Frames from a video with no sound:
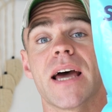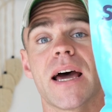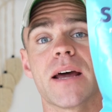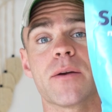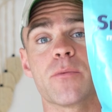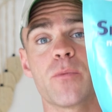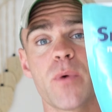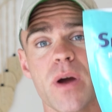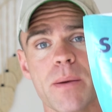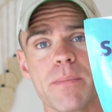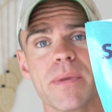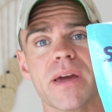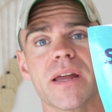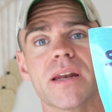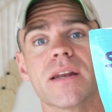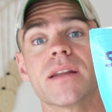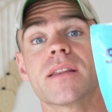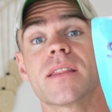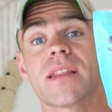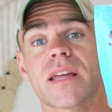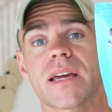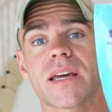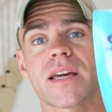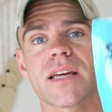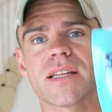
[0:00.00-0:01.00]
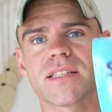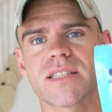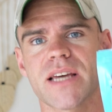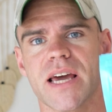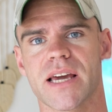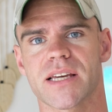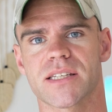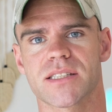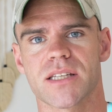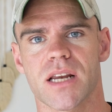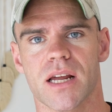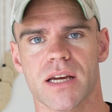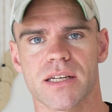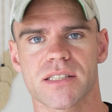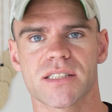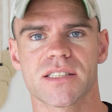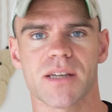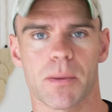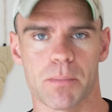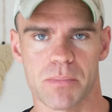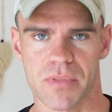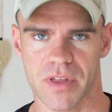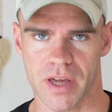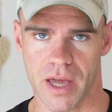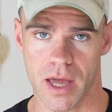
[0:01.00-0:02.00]
and women think it tastes like
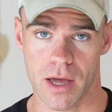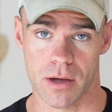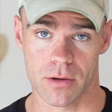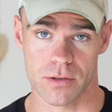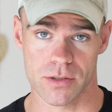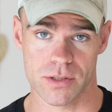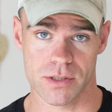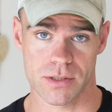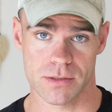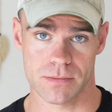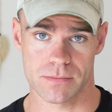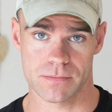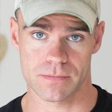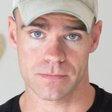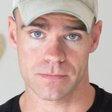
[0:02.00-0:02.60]
something else.